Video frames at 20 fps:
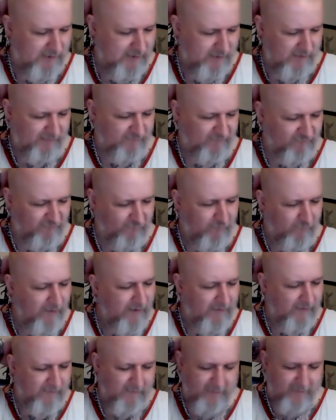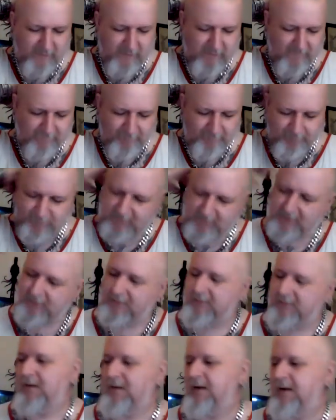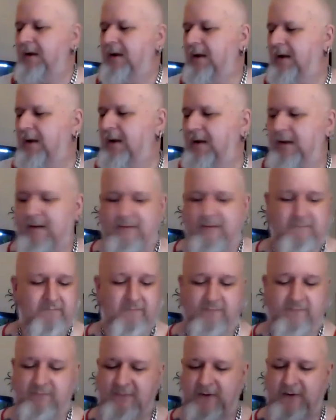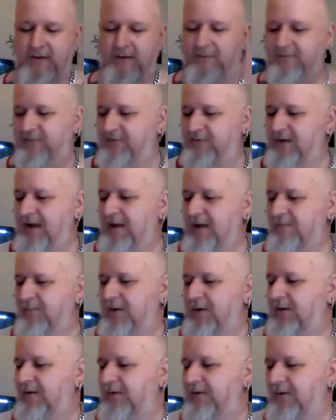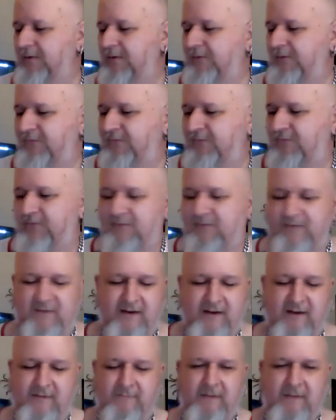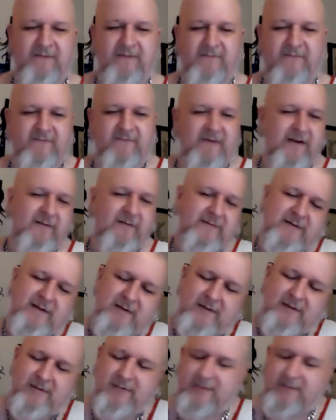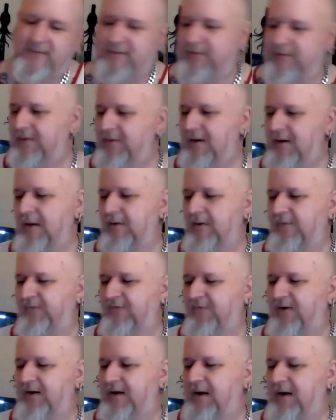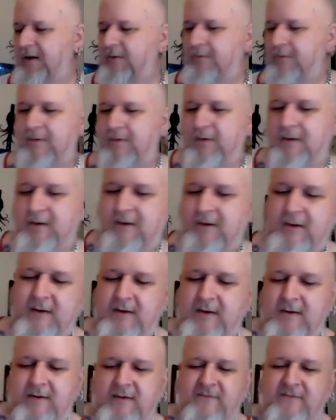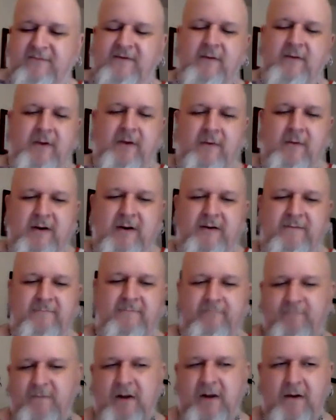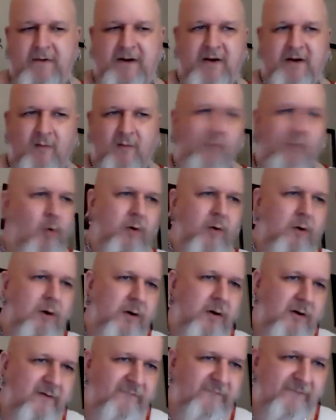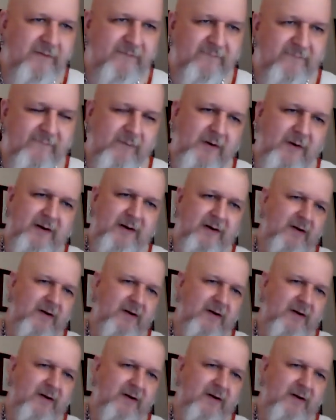on Twitter, and DM me. Get a message out there, and check it out. See what you want to hear more of, and you want to